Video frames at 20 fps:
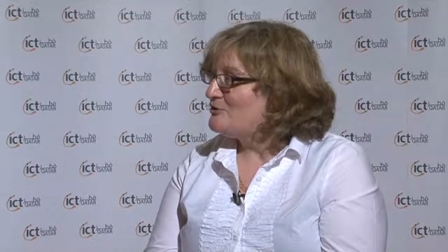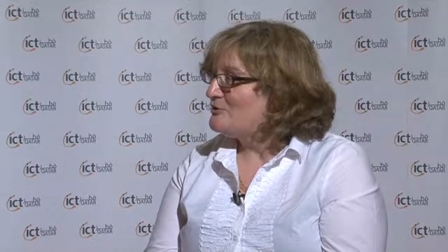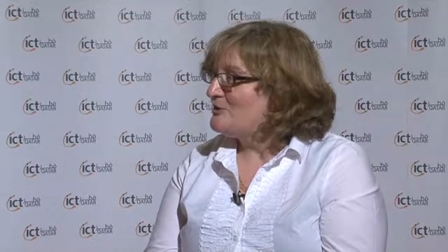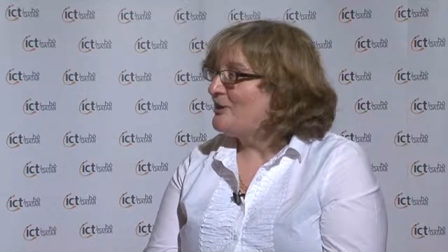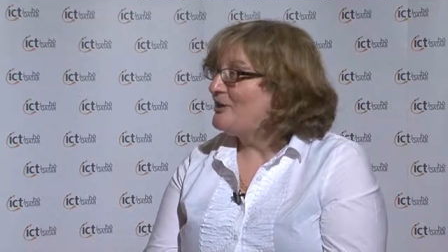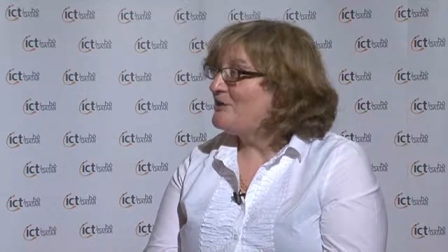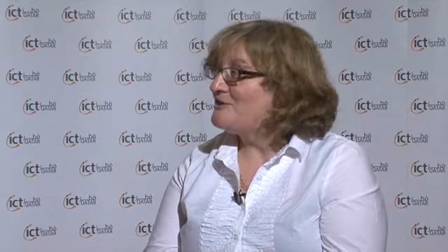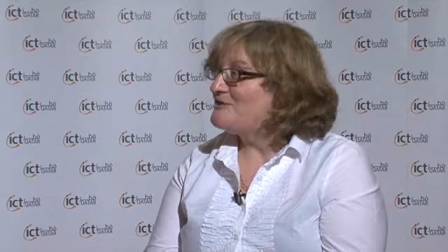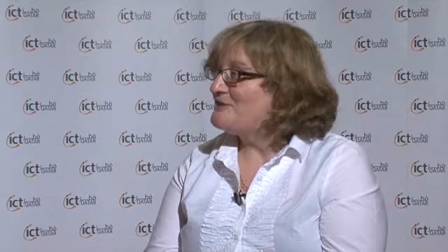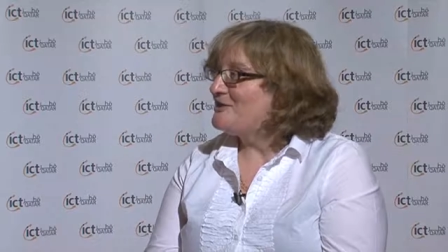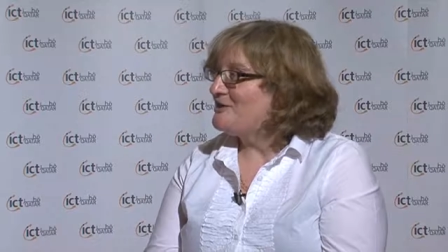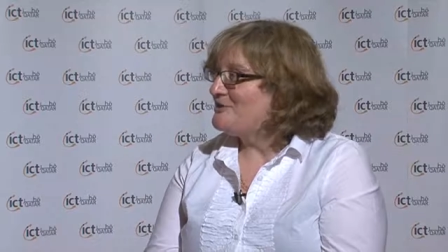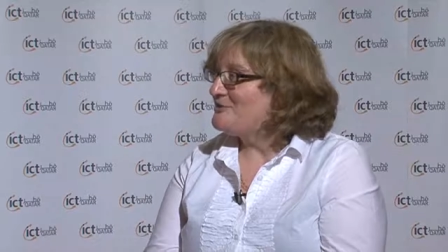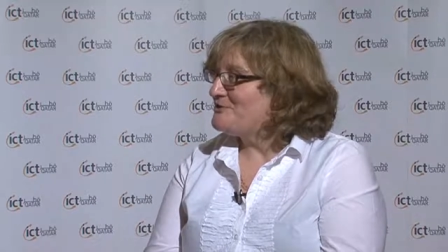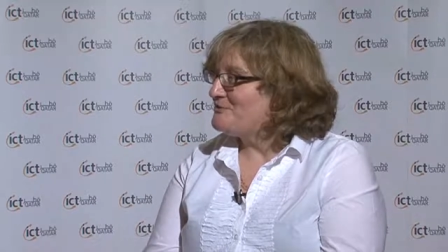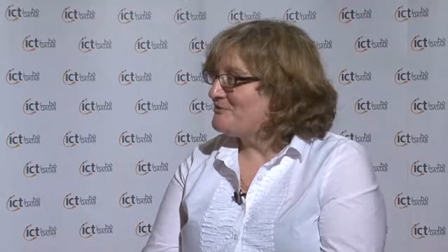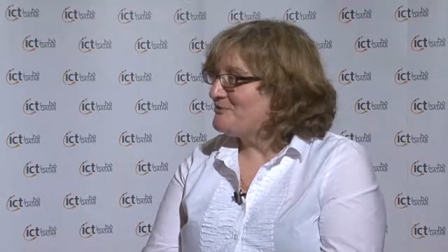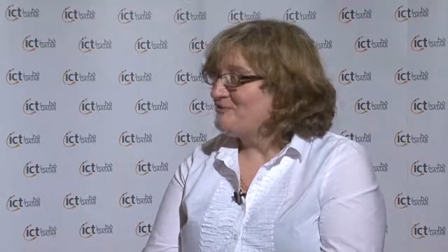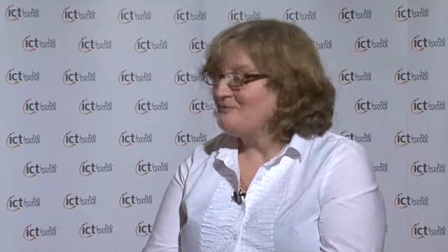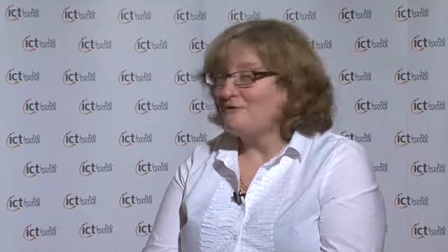do that
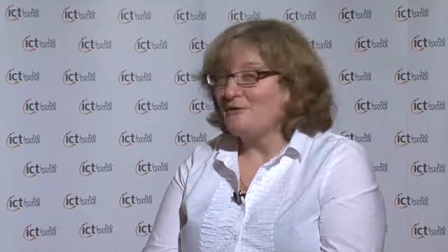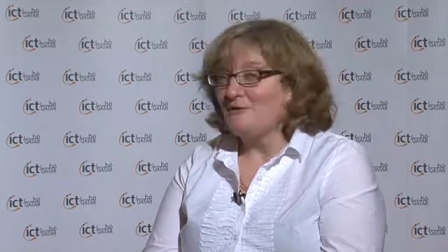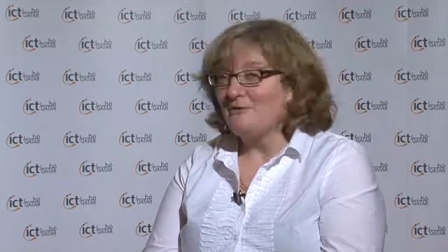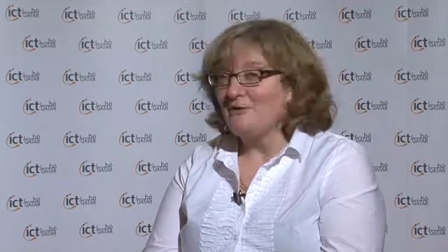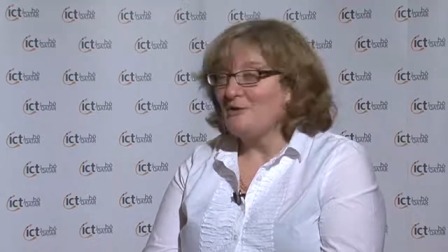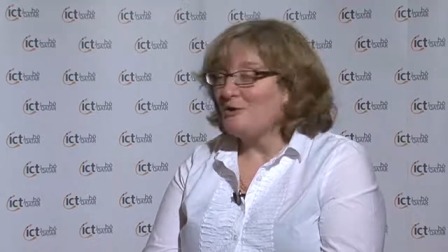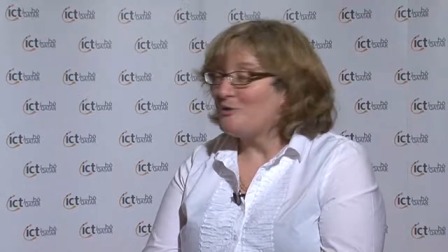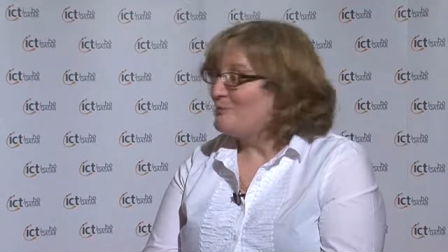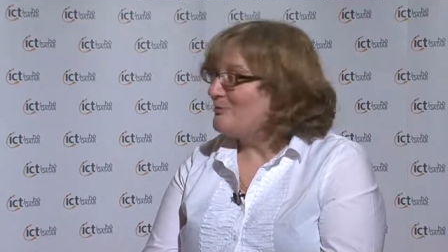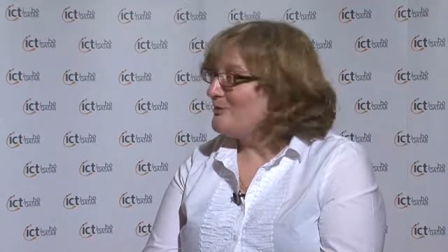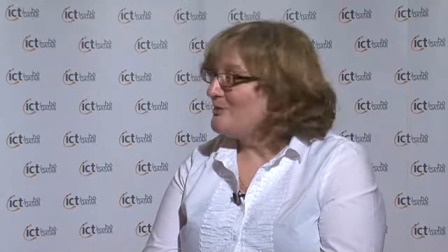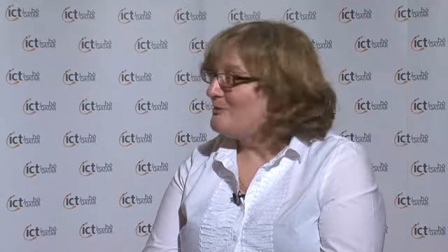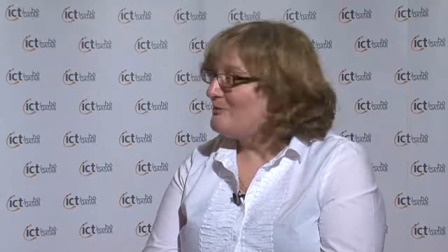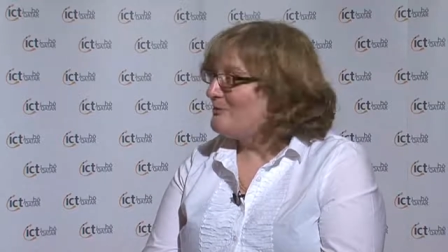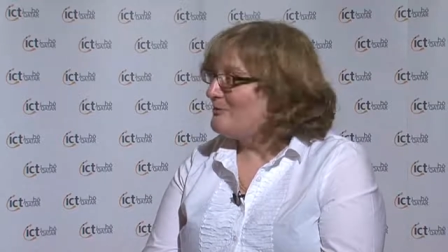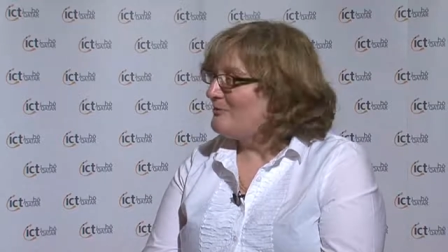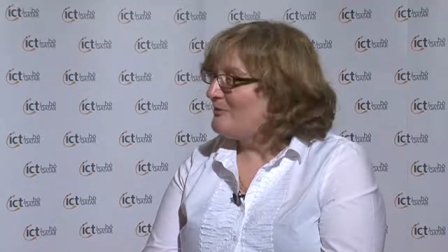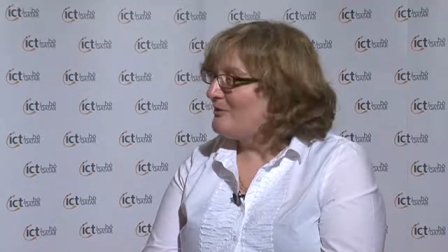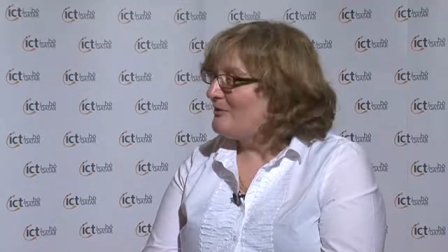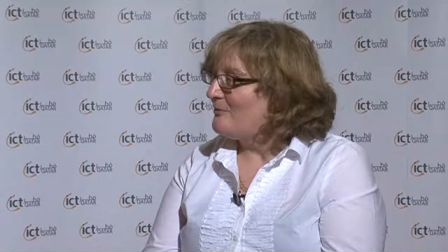ourselves with the very young
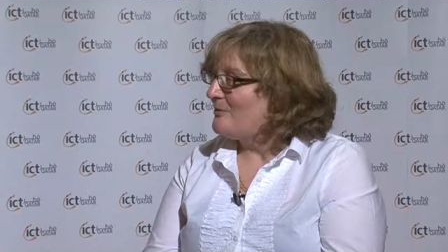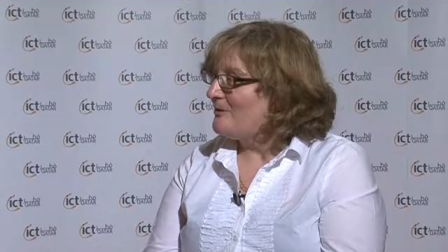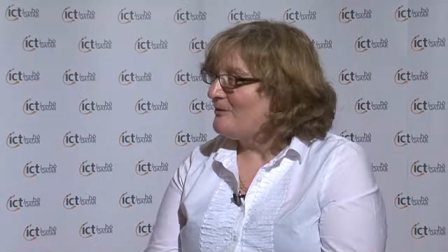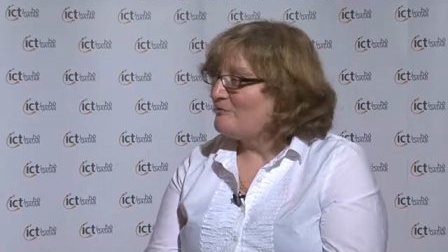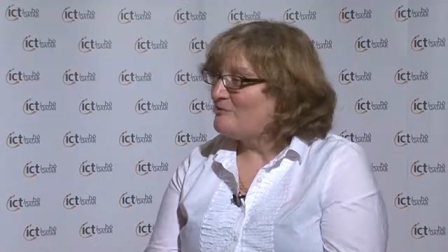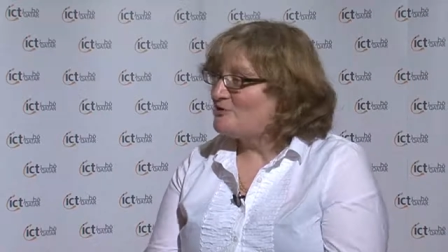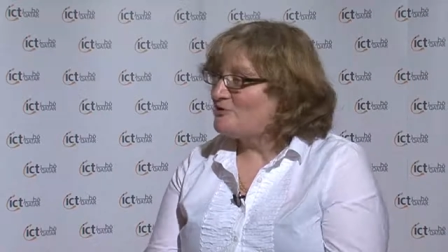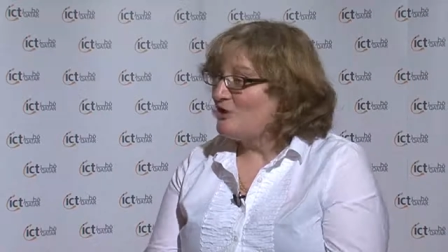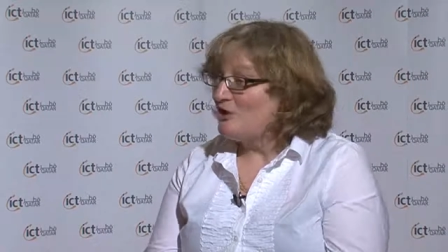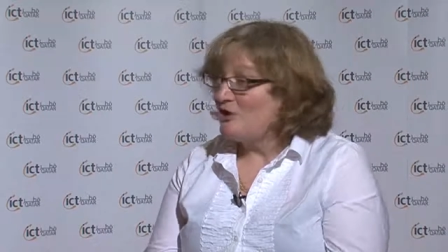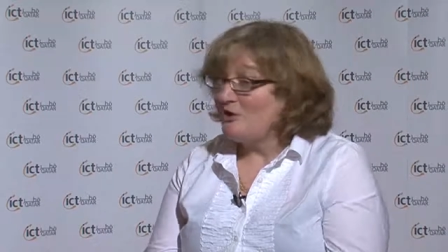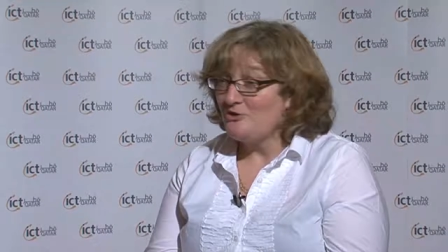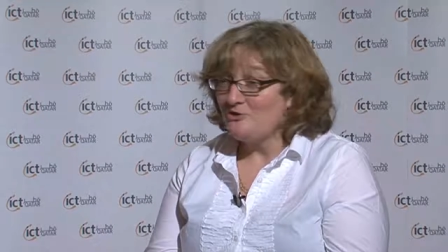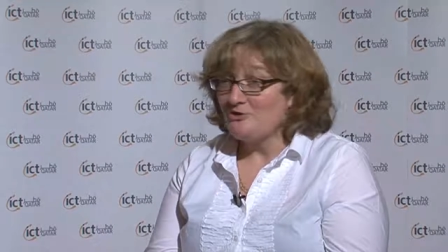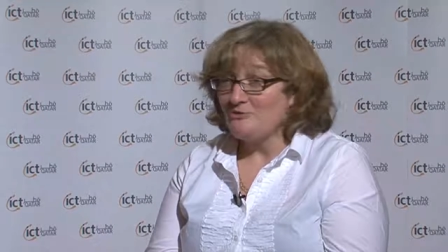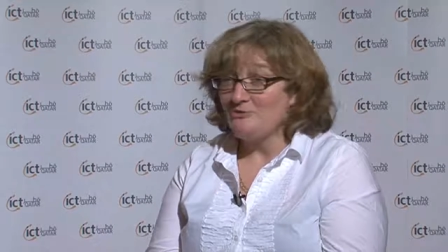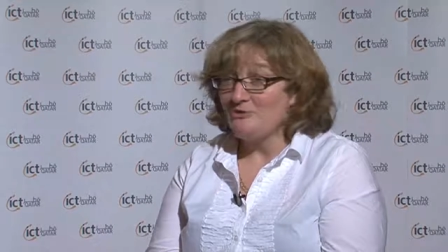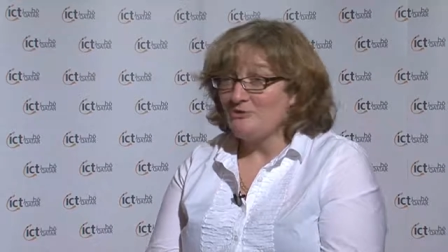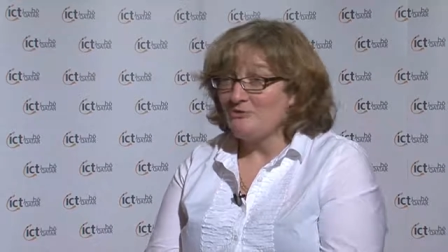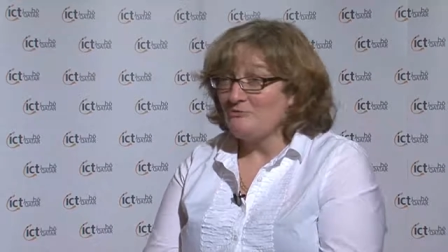people that we're
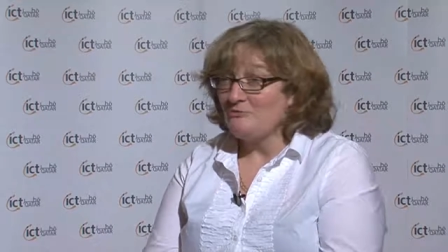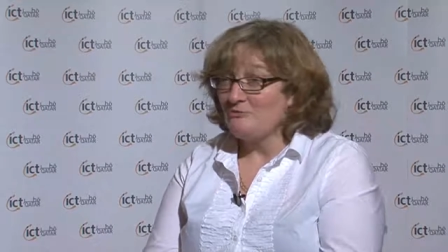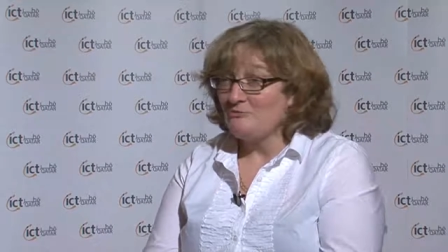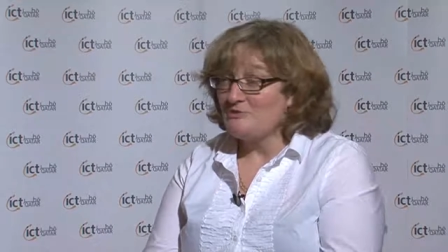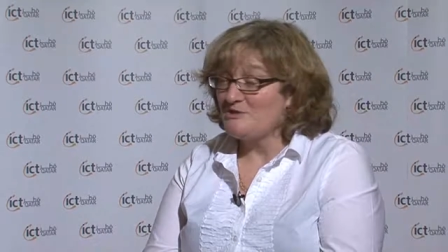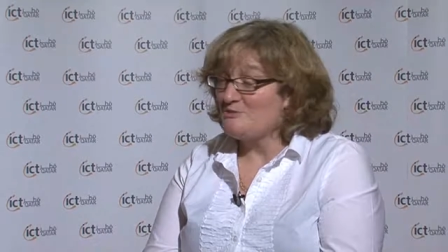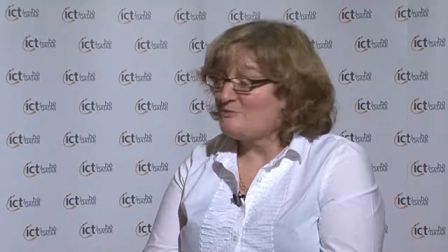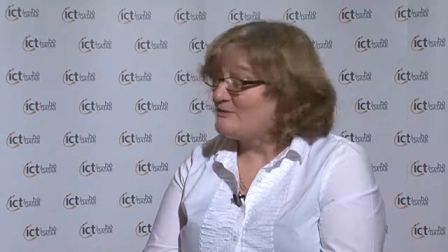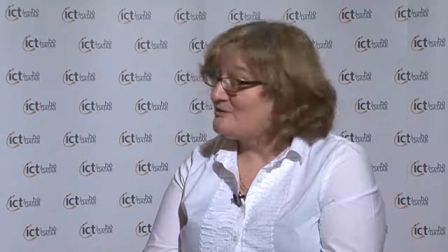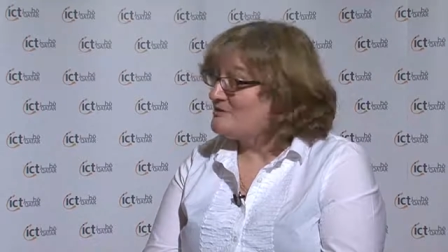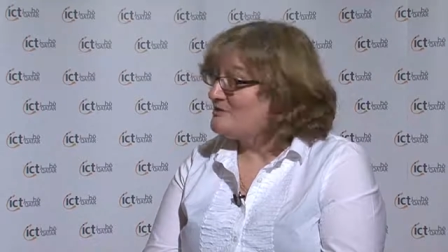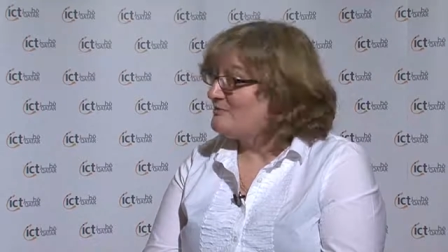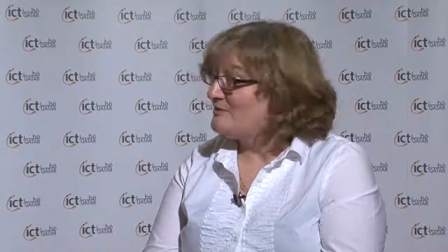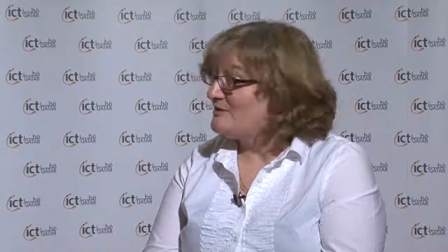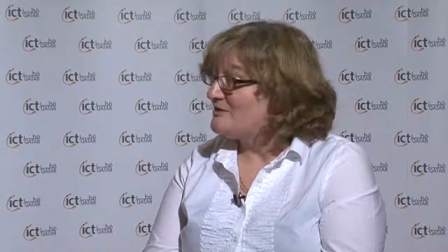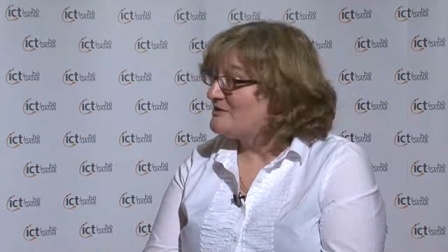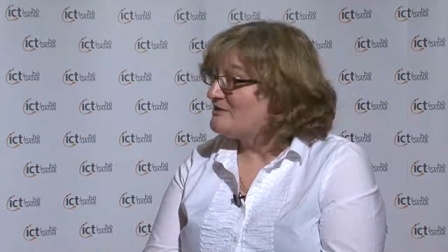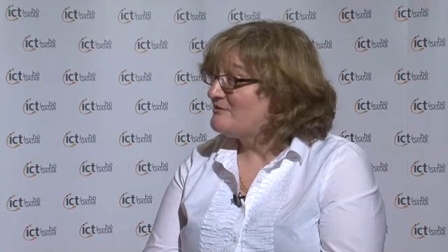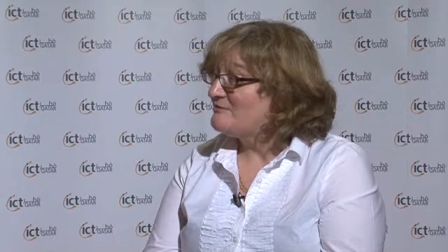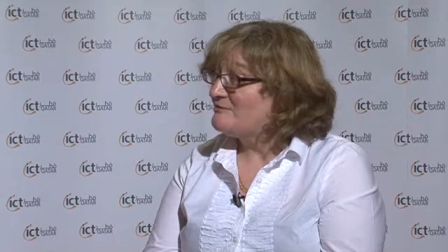charged with
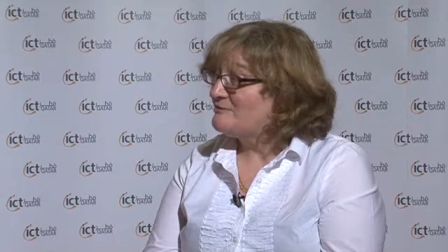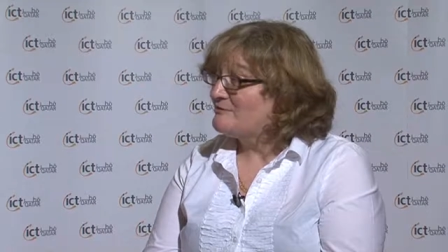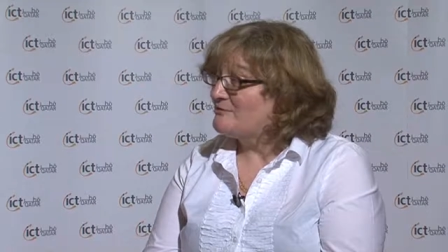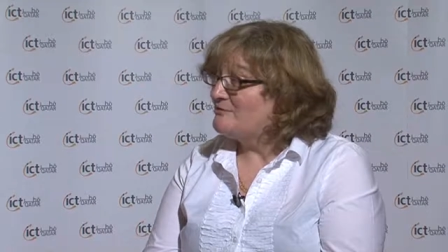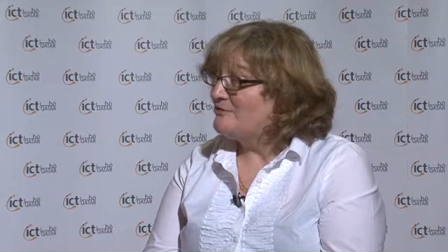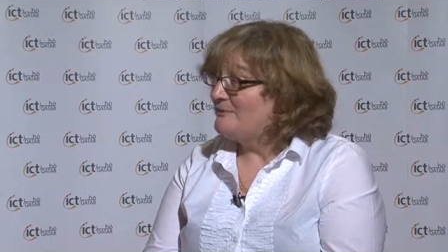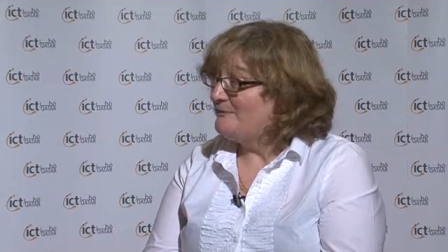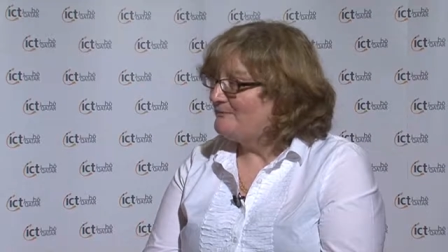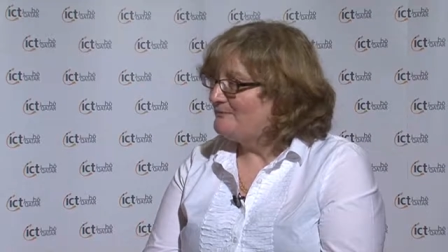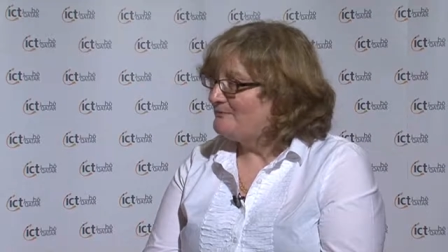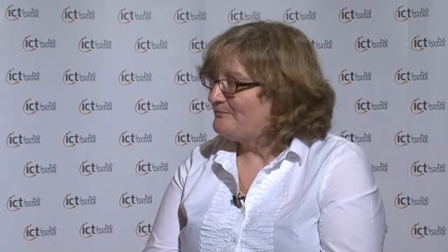responsibility for.